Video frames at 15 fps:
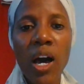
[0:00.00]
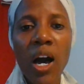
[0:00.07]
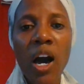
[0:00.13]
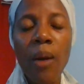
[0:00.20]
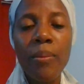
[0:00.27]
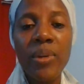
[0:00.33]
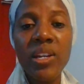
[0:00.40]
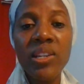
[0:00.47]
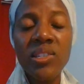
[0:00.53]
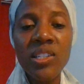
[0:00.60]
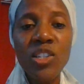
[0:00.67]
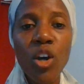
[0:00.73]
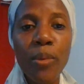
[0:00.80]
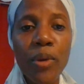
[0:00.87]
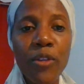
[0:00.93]
Um, this
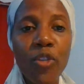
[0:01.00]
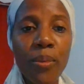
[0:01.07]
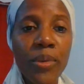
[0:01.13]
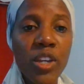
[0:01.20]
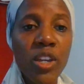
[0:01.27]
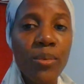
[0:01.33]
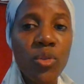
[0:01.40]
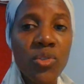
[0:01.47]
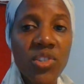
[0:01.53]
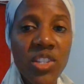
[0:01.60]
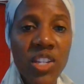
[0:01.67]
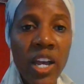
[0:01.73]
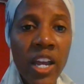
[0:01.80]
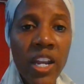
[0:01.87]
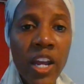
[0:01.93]
is coming from Hebrews
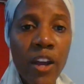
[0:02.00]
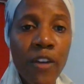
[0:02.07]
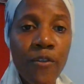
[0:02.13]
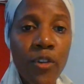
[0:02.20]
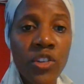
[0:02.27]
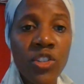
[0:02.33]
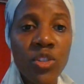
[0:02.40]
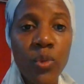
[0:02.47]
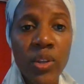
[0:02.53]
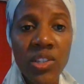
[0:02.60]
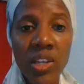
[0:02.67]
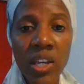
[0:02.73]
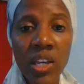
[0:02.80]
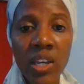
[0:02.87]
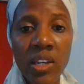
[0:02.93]
9 and verse
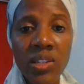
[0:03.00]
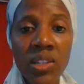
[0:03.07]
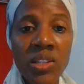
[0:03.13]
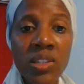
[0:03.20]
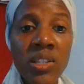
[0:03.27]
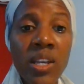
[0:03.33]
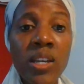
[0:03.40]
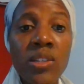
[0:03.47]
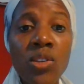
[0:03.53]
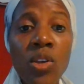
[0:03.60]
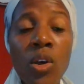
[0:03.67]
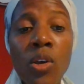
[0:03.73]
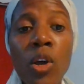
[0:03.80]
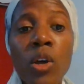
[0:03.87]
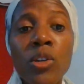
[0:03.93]
28. It says,
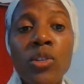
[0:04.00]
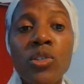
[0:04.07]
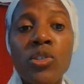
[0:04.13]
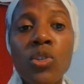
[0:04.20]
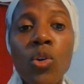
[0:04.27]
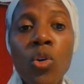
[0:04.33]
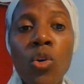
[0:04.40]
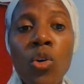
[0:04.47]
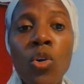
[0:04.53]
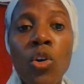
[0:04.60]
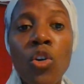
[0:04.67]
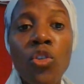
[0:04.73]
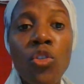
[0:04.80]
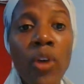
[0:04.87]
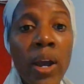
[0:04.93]
So
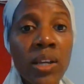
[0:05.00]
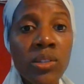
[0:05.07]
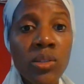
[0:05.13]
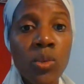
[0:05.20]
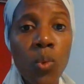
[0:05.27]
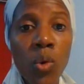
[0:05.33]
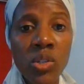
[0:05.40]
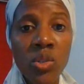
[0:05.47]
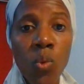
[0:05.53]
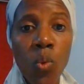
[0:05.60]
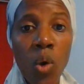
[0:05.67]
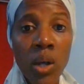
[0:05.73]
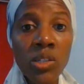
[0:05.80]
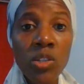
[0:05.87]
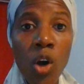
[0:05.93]
Christ was
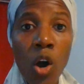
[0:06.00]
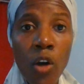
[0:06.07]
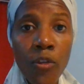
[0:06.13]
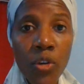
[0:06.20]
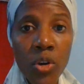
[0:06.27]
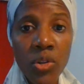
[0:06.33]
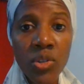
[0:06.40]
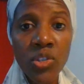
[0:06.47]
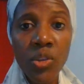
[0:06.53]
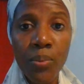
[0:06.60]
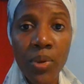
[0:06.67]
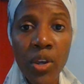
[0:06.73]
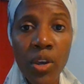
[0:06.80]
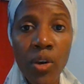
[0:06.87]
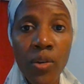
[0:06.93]
once offered to
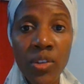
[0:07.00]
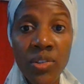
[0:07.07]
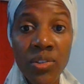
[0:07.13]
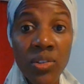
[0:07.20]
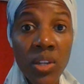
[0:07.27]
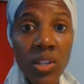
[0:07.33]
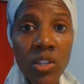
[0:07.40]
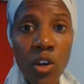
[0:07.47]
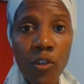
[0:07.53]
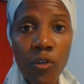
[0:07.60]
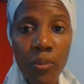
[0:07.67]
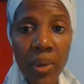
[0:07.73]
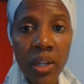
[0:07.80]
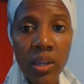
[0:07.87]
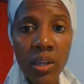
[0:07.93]
bear the sins of
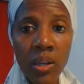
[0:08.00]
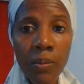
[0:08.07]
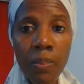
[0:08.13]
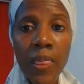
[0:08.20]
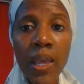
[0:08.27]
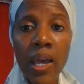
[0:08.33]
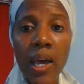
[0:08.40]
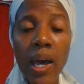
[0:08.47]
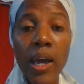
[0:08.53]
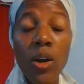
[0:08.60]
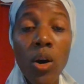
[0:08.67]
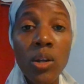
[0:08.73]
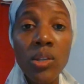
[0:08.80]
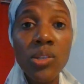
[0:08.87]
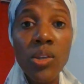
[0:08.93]
many, and
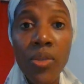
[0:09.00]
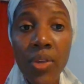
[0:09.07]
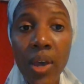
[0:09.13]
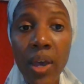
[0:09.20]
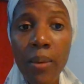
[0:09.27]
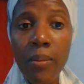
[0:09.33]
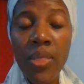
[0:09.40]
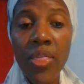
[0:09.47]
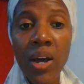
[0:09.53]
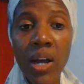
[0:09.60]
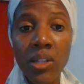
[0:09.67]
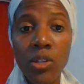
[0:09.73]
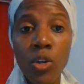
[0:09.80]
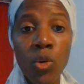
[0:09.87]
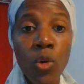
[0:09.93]
unto them
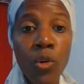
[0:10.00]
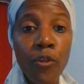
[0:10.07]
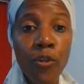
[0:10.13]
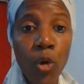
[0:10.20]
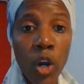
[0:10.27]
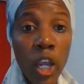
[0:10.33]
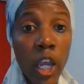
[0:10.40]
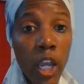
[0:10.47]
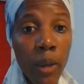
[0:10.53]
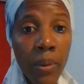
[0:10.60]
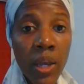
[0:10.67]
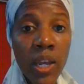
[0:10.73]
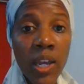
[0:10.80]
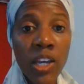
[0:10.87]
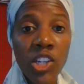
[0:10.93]
that look for him
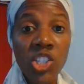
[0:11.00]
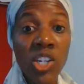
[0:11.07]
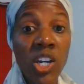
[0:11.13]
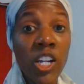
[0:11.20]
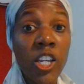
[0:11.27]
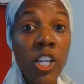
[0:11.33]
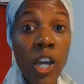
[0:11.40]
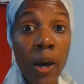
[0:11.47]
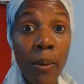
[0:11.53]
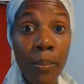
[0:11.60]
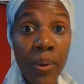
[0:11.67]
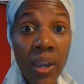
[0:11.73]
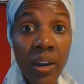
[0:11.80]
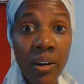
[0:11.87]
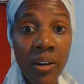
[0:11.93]
shall he
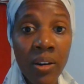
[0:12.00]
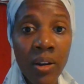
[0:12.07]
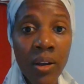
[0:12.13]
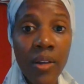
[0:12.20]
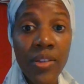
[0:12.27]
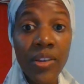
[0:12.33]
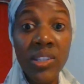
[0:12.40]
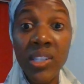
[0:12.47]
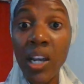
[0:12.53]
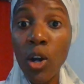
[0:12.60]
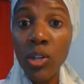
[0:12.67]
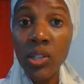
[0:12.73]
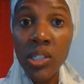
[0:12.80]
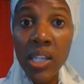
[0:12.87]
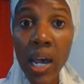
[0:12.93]
appear the
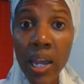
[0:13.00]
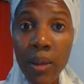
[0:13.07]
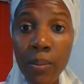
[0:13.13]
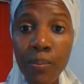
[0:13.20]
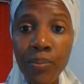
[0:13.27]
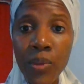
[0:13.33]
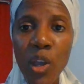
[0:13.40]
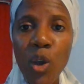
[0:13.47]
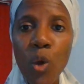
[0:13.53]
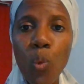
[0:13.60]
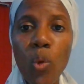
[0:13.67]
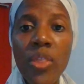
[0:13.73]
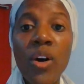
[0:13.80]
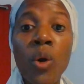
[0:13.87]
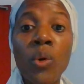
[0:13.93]
second time
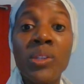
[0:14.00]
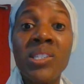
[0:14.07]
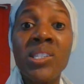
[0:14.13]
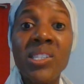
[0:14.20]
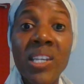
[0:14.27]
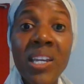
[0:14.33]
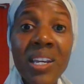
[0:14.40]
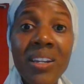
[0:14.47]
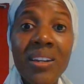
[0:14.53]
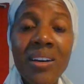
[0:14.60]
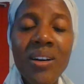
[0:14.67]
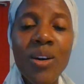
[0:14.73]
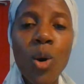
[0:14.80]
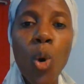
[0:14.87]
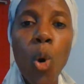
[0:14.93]
without
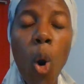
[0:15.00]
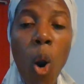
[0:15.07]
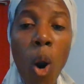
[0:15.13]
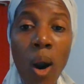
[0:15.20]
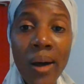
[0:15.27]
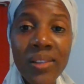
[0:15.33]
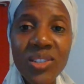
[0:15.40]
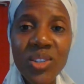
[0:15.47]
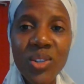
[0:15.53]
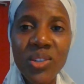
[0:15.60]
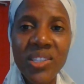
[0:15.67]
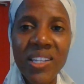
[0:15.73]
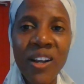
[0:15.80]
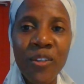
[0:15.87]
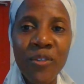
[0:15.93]
sin unto
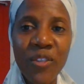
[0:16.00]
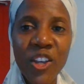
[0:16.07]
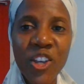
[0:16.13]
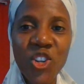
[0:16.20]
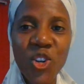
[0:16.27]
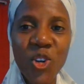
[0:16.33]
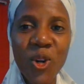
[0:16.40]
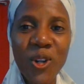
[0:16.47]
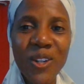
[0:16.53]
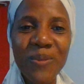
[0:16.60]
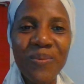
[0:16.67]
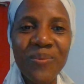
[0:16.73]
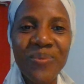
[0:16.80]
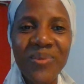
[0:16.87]
salvation.